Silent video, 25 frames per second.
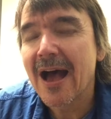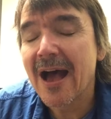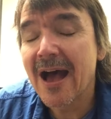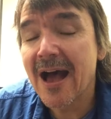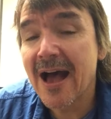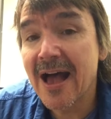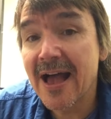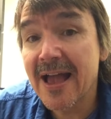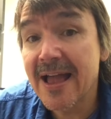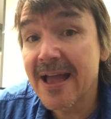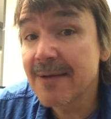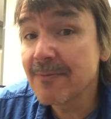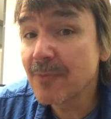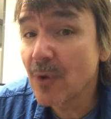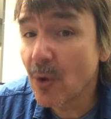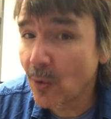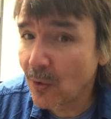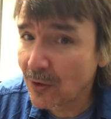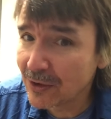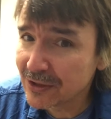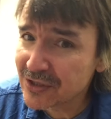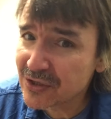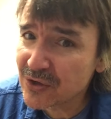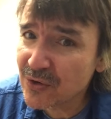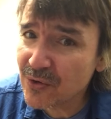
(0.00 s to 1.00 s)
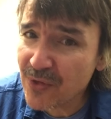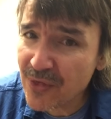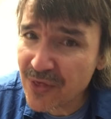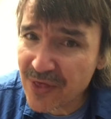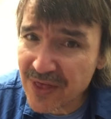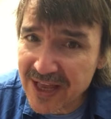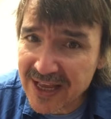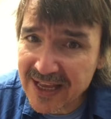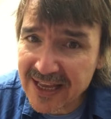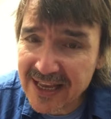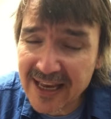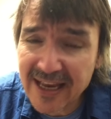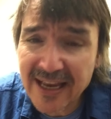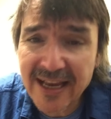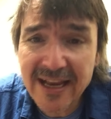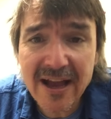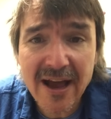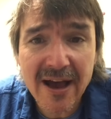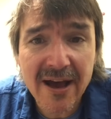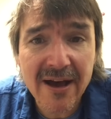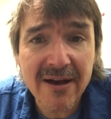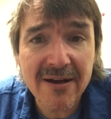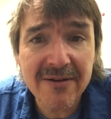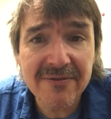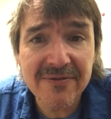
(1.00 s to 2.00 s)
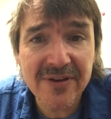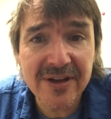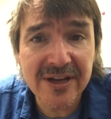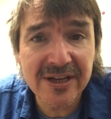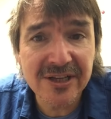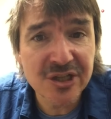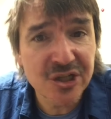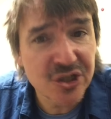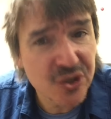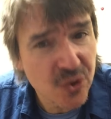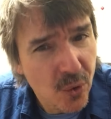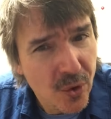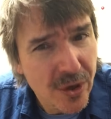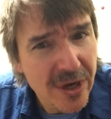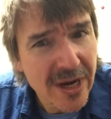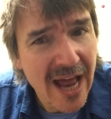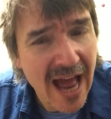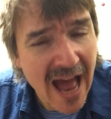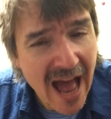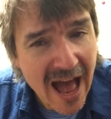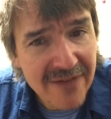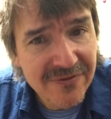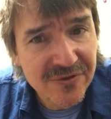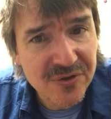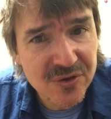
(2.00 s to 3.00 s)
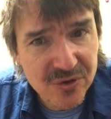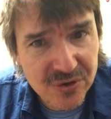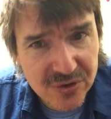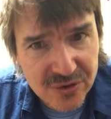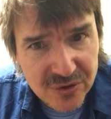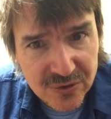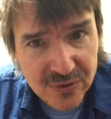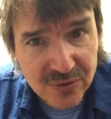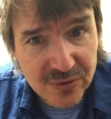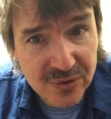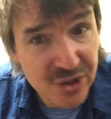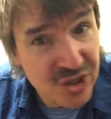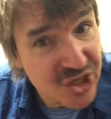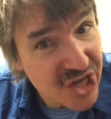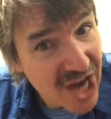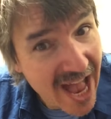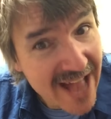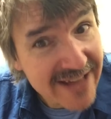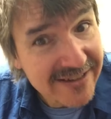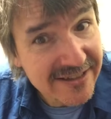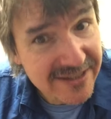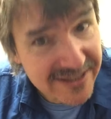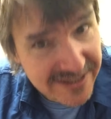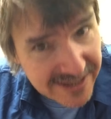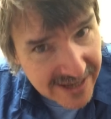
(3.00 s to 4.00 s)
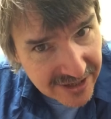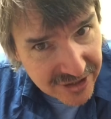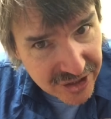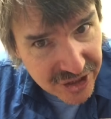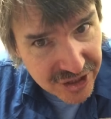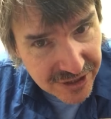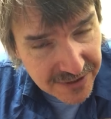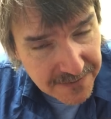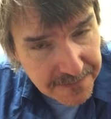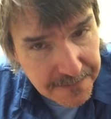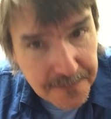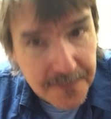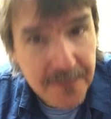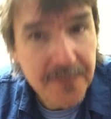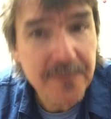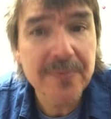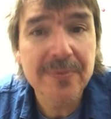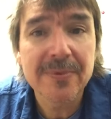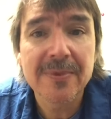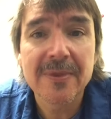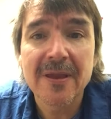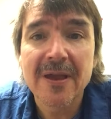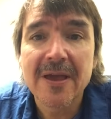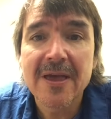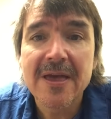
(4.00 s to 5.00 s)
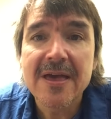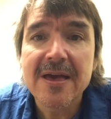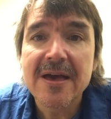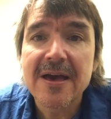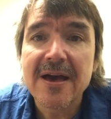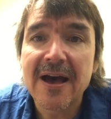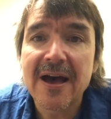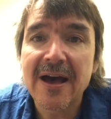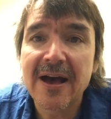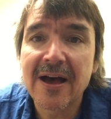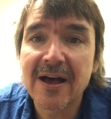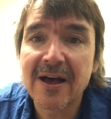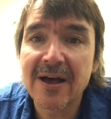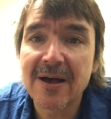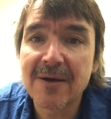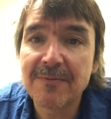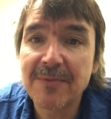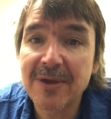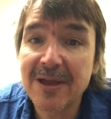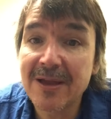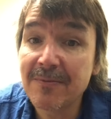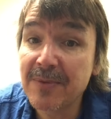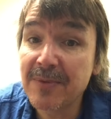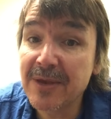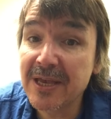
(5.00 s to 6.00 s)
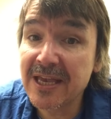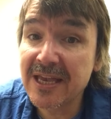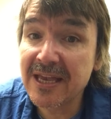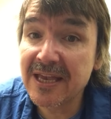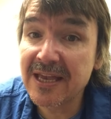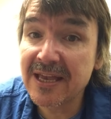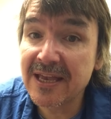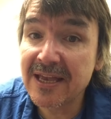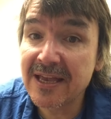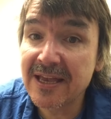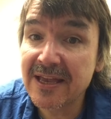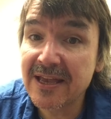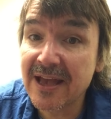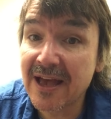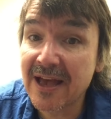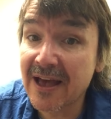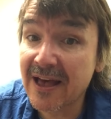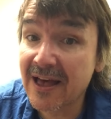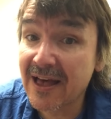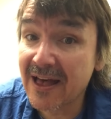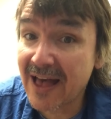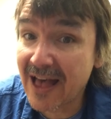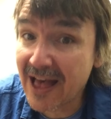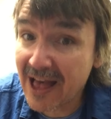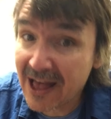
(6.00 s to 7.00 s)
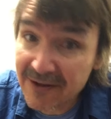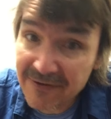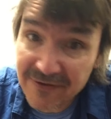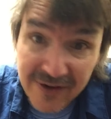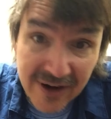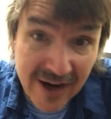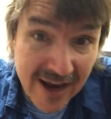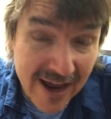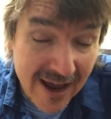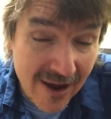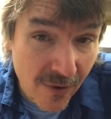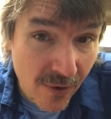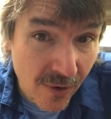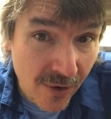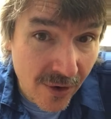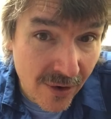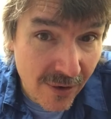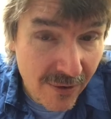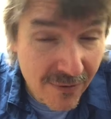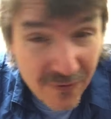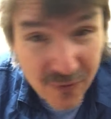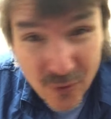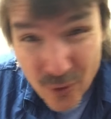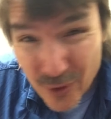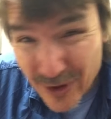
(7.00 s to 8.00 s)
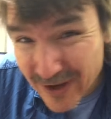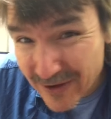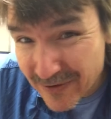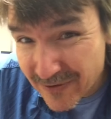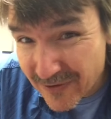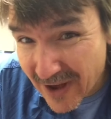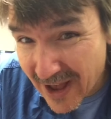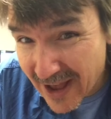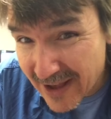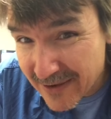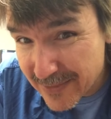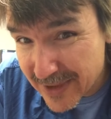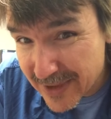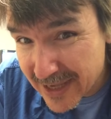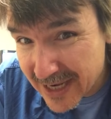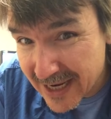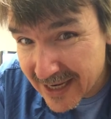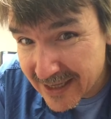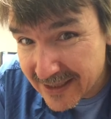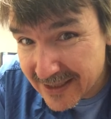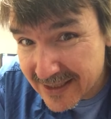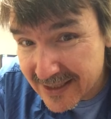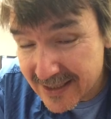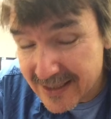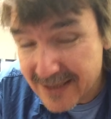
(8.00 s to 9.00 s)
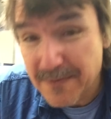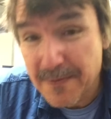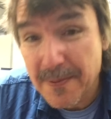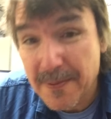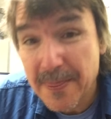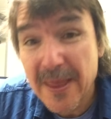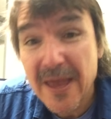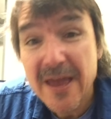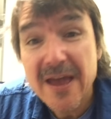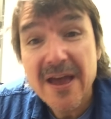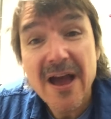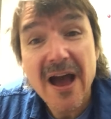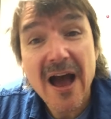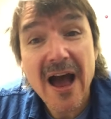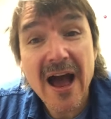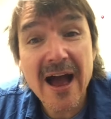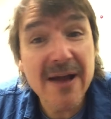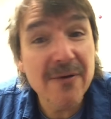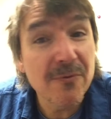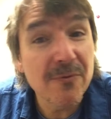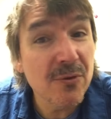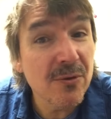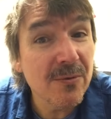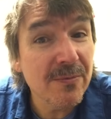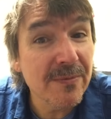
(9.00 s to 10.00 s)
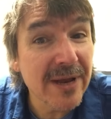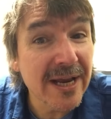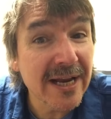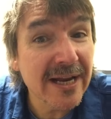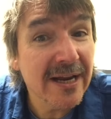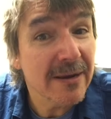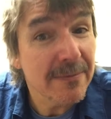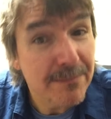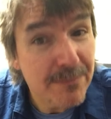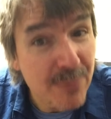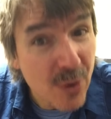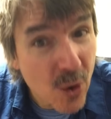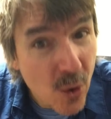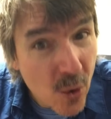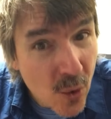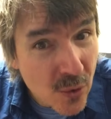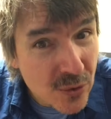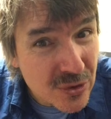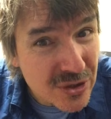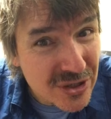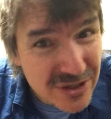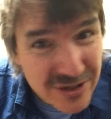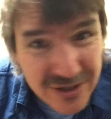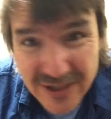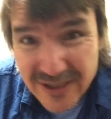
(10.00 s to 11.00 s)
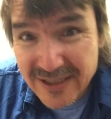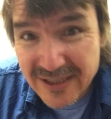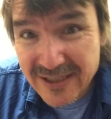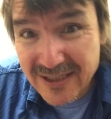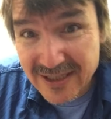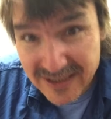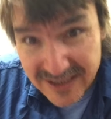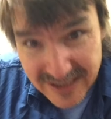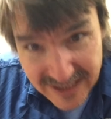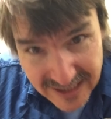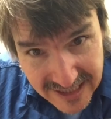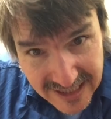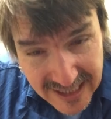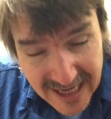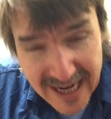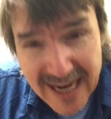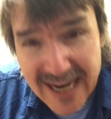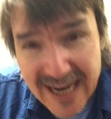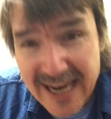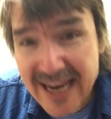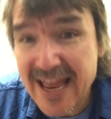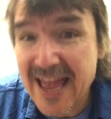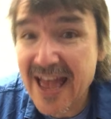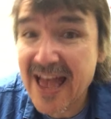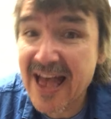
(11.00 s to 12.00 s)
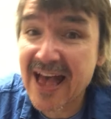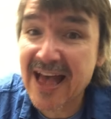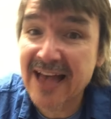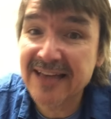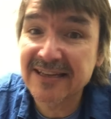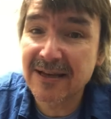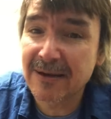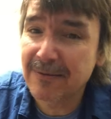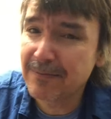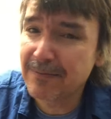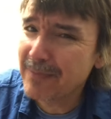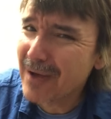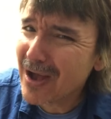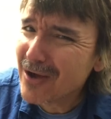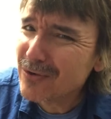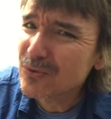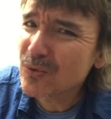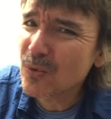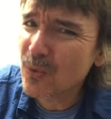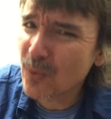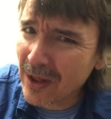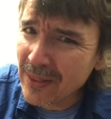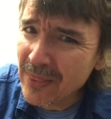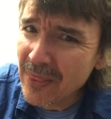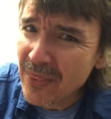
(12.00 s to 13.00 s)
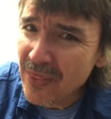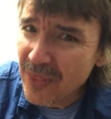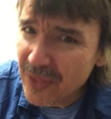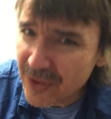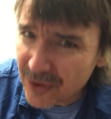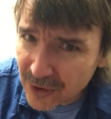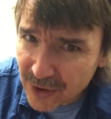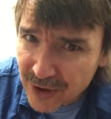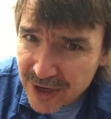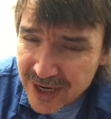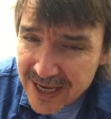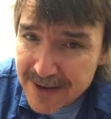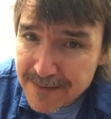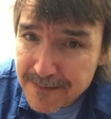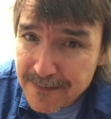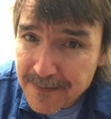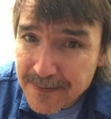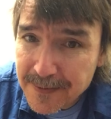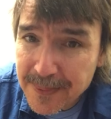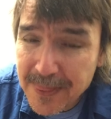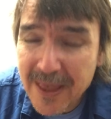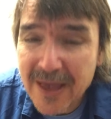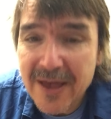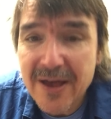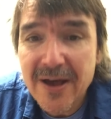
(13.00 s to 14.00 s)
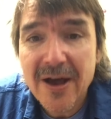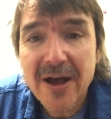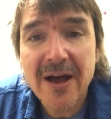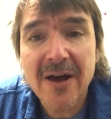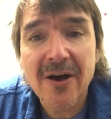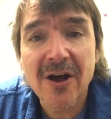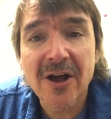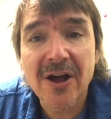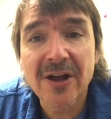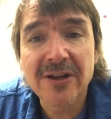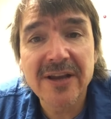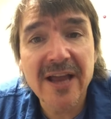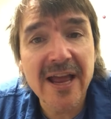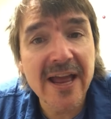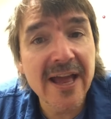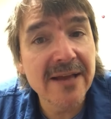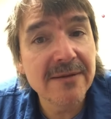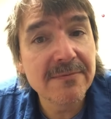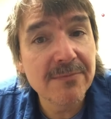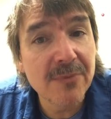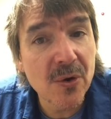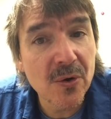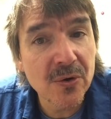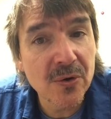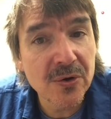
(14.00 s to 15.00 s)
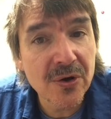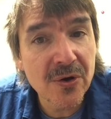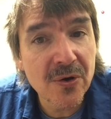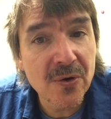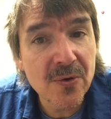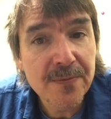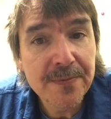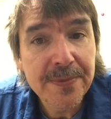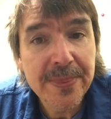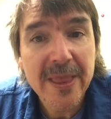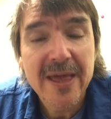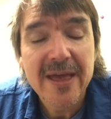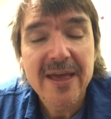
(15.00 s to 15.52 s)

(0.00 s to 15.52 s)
I am also thinking of a short afternoon chat session, maybe half an hour, 45 minutes. I will make a post today at about 1:30 on Edmodo.